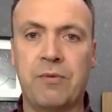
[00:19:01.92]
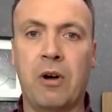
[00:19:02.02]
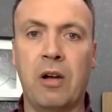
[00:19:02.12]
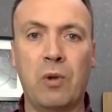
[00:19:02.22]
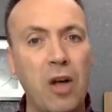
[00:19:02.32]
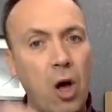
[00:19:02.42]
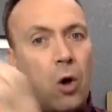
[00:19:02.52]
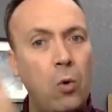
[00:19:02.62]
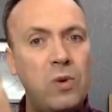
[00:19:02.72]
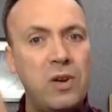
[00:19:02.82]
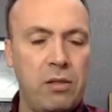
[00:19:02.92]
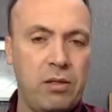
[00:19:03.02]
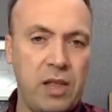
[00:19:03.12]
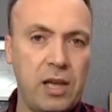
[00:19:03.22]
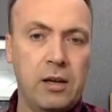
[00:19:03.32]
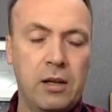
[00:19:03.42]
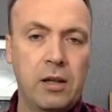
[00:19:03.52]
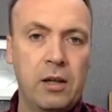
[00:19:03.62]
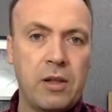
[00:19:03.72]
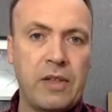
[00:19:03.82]
5. Well, the only thing
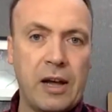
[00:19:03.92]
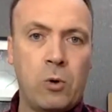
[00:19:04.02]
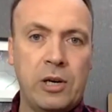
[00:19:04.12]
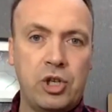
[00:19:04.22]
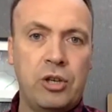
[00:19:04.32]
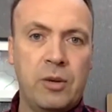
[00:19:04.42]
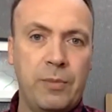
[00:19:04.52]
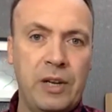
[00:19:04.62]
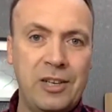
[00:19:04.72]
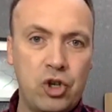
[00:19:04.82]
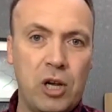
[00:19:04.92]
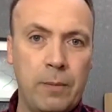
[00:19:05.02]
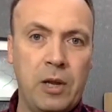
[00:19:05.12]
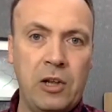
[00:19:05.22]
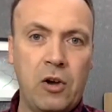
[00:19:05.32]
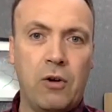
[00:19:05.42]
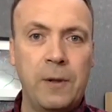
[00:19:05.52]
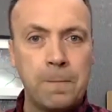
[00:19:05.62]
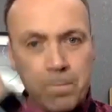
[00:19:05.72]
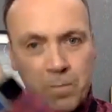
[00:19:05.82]
that question can be legitimately on
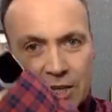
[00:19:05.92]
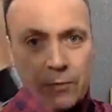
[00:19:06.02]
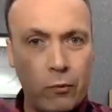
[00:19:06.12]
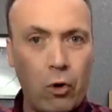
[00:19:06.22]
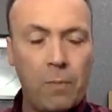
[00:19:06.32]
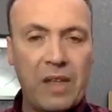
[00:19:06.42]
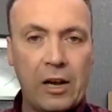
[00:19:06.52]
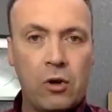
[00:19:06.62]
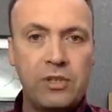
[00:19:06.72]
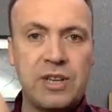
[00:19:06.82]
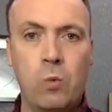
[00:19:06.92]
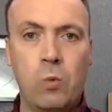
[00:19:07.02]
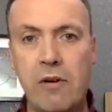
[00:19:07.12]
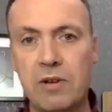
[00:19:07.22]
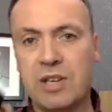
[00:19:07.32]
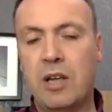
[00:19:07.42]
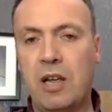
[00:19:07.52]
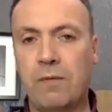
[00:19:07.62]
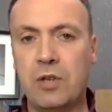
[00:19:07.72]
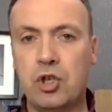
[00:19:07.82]
is from that content. Whereas
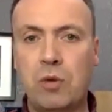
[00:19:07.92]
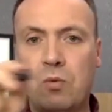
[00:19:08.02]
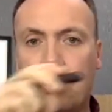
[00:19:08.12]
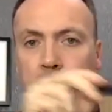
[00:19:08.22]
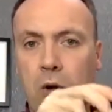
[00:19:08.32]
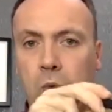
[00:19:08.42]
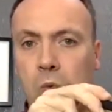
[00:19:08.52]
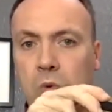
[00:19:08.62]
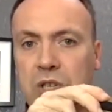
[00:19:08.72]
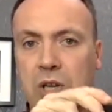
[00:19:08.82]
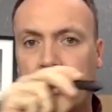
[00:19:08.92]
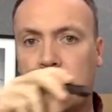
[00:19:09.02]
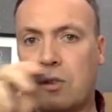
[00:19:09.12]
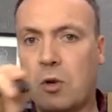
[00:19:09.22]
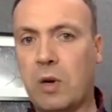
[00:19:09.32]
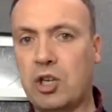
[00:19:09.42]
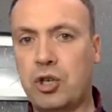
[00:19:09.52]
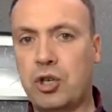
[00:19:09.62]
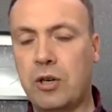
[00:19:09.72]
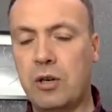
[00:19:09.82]
if the student knows that the
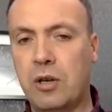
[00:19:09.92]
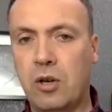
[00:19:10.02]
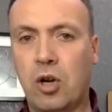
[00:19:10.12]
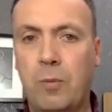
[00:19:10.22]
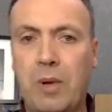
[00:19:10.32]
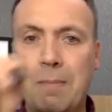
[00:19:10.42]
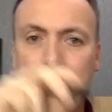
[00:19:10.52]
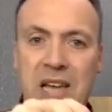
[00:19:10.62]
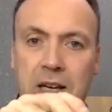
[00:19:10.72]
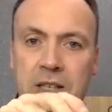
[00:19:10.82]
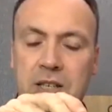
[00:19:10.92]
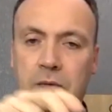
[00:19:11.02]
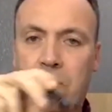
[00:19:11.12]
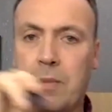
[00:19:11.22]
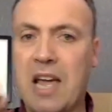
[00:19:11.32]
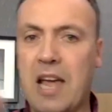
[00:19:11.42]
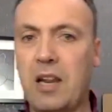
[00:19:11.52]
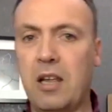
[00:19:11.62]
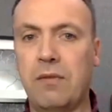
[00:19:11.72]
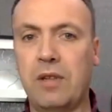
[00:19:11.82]
question could be mixed from
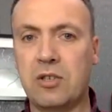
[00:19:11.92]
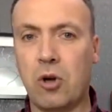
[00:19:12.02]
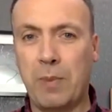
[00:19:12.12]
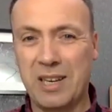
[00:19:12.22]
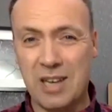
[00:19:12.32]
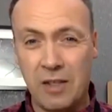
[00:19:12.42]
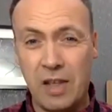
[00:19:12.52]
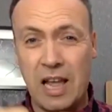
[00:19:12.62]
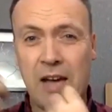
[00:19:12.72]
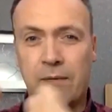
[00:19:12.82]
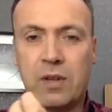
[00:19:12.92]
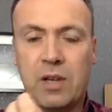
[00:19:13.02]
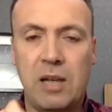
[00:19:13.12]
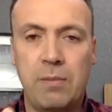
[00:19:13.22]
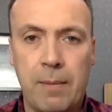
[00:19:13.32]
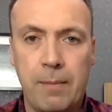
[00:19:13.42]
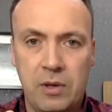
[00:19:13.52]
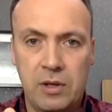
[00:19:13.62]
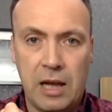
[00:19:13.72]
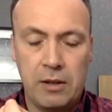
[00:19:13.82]
any of these topics, and they have to keep
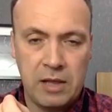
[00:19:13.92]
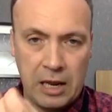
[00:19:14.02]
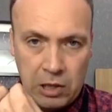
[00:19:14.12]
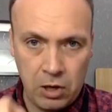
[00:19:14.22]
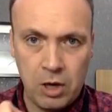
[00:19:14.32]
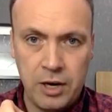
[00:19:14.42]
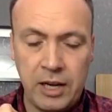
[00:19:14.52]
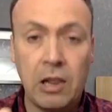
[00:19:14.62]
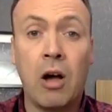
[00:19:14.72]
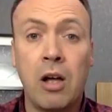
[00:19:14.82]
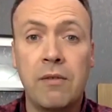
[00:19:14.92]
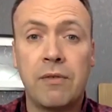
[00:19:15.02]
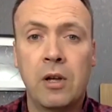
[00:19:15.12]
that learning alive,